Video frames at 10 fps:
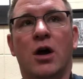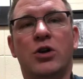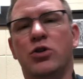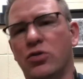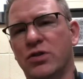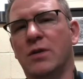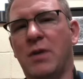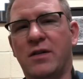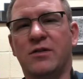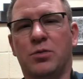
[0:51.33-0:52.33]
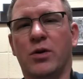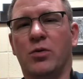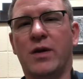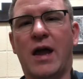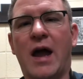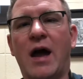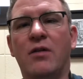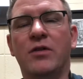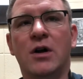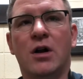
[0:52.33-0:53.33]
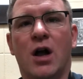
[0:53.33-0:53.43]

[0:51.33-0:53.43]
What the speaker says: usually by this point we have,